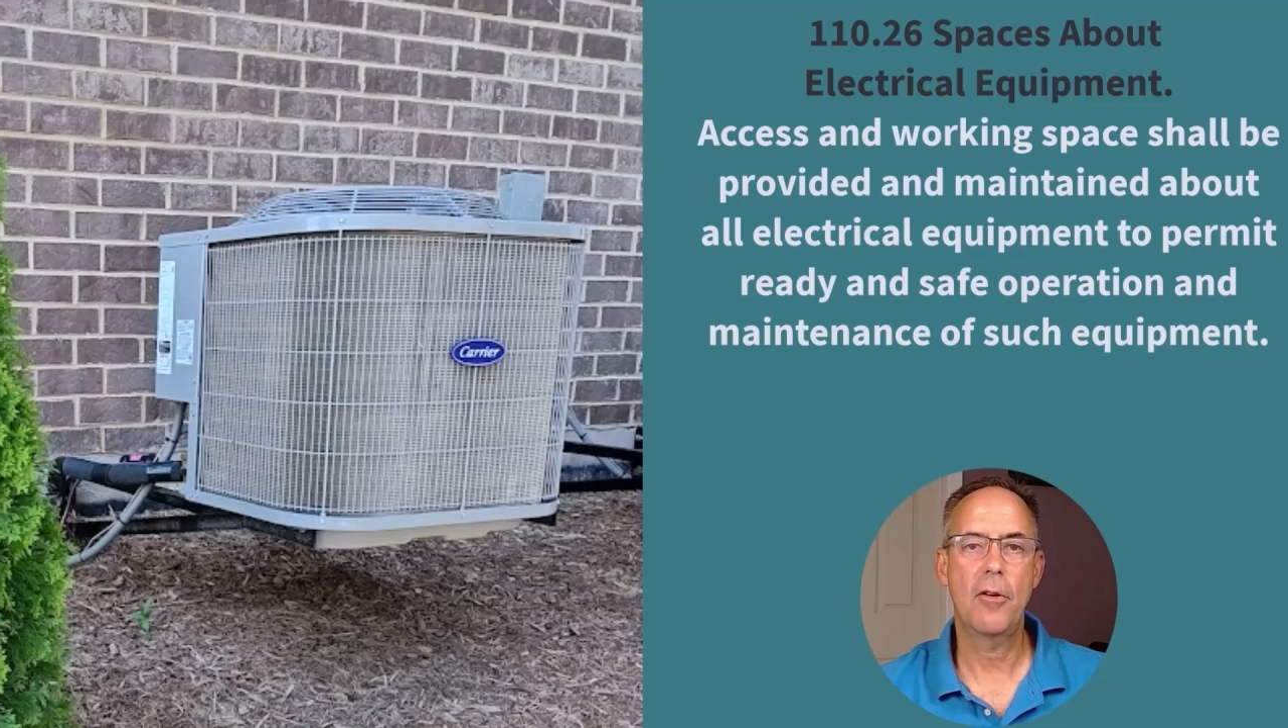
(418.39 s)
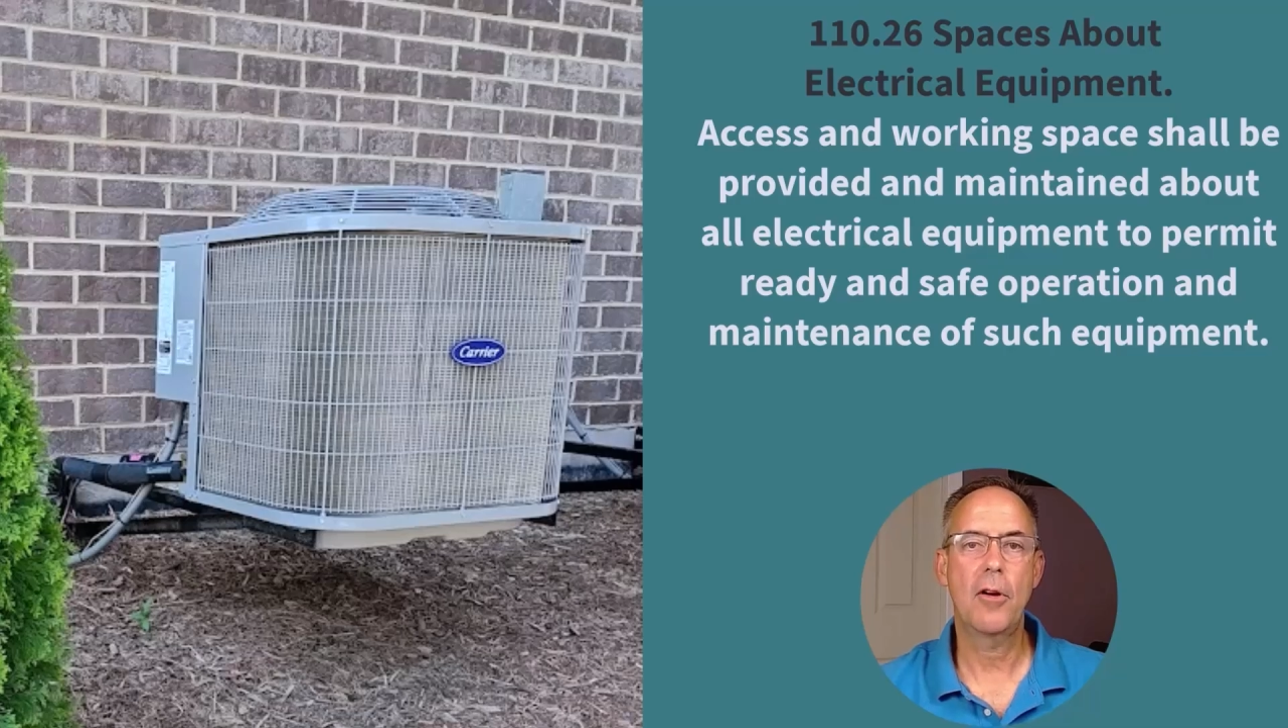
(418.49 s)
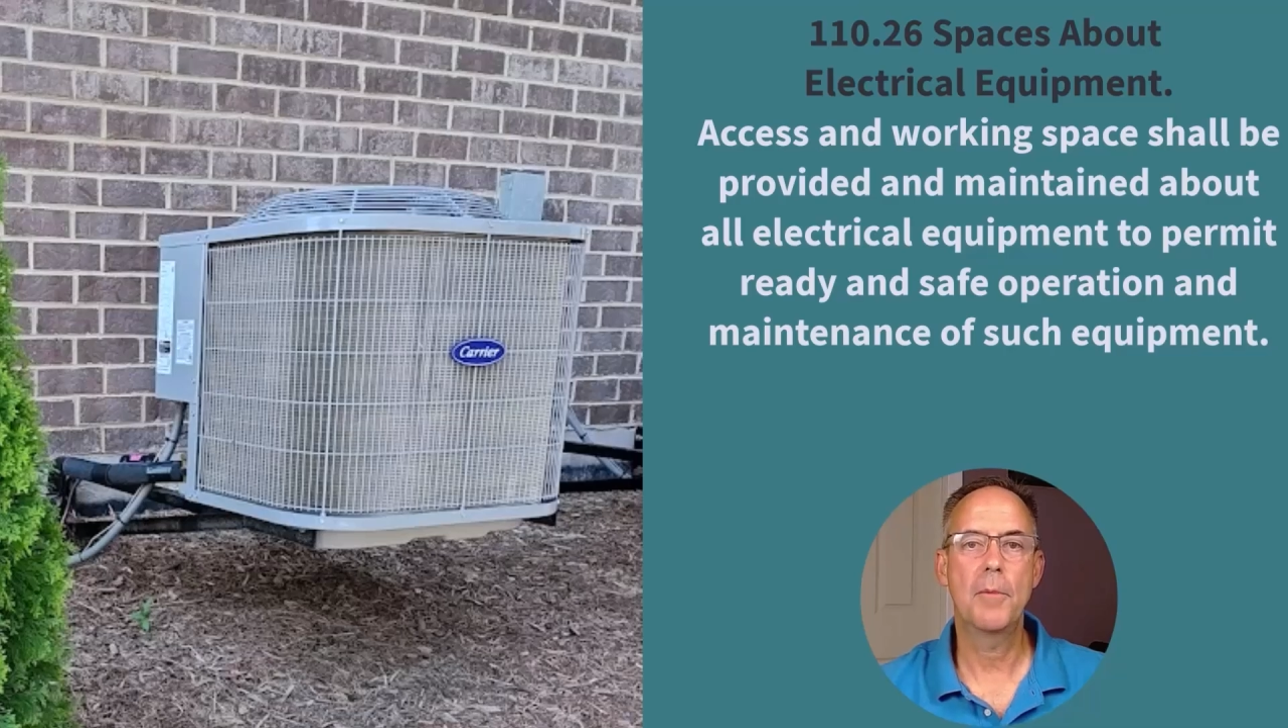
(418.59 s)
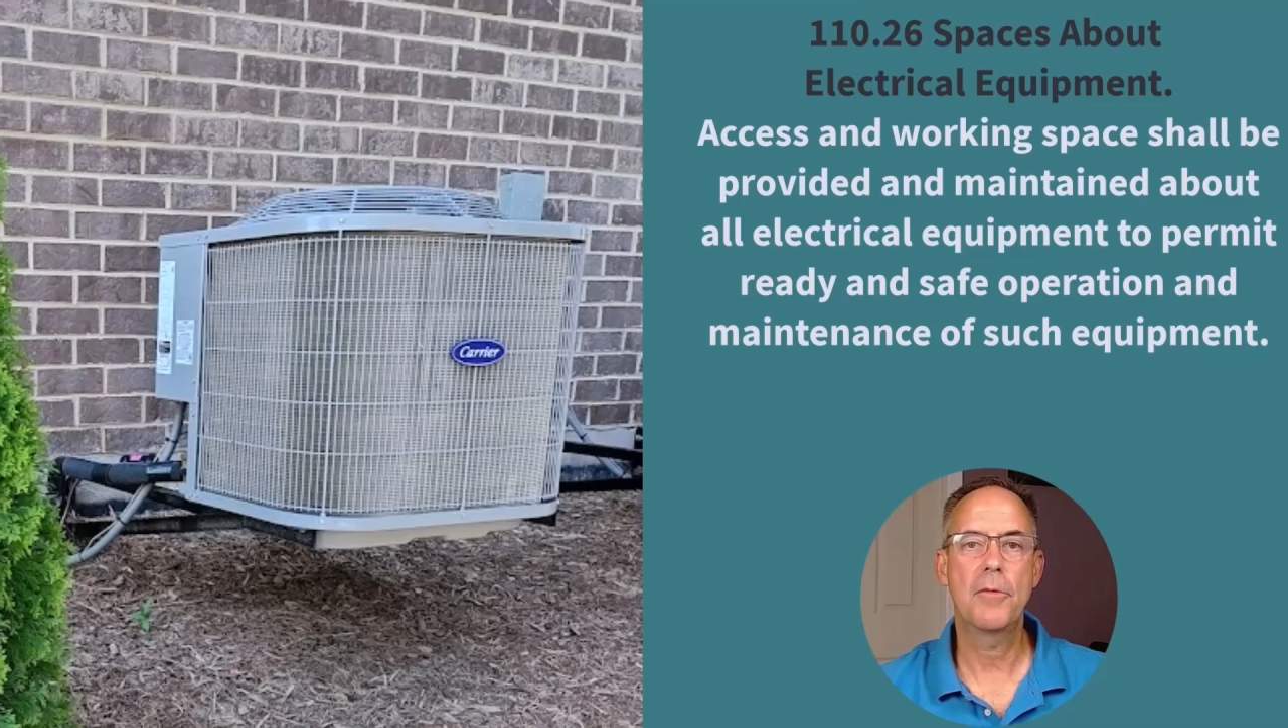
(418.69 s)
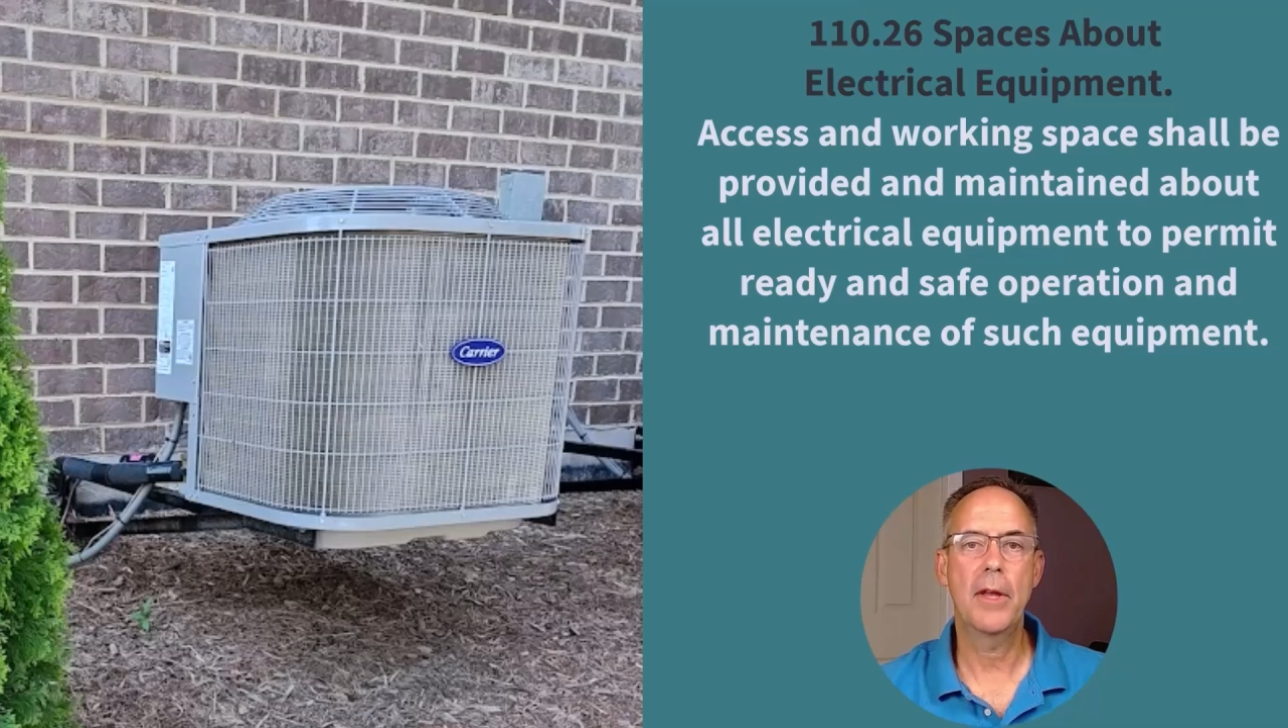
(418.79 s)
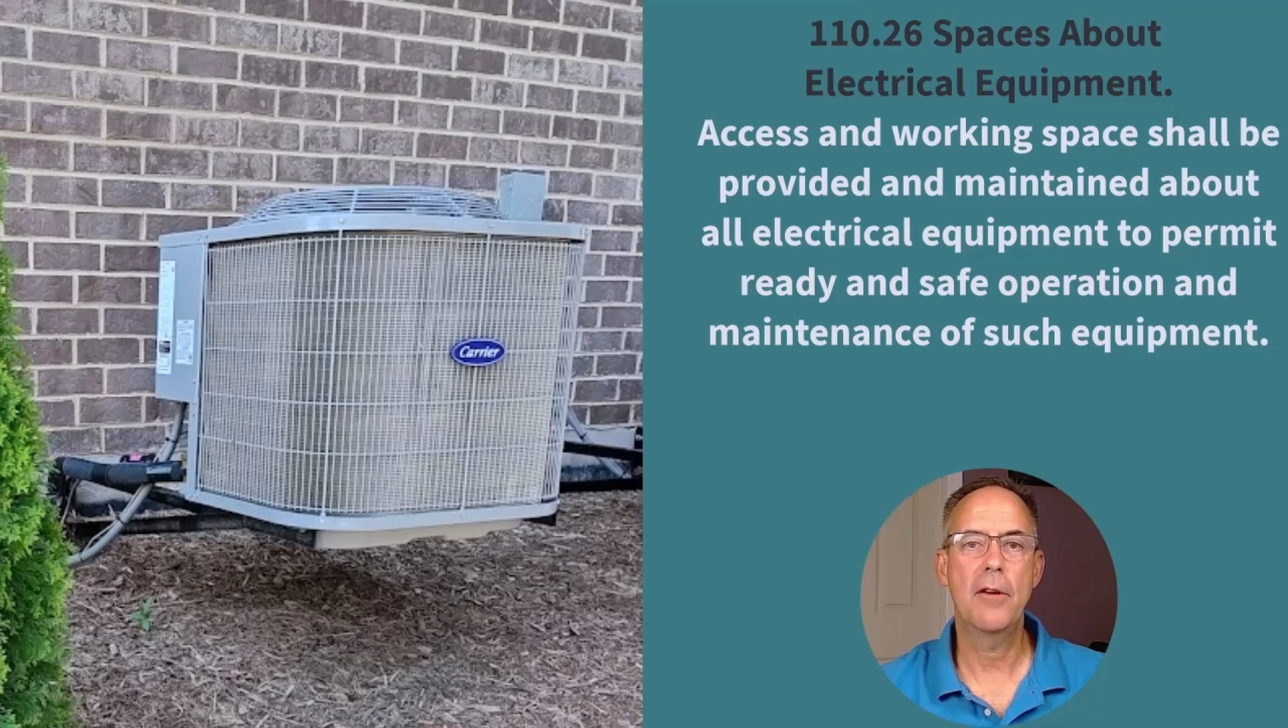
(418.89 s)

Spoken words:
comes later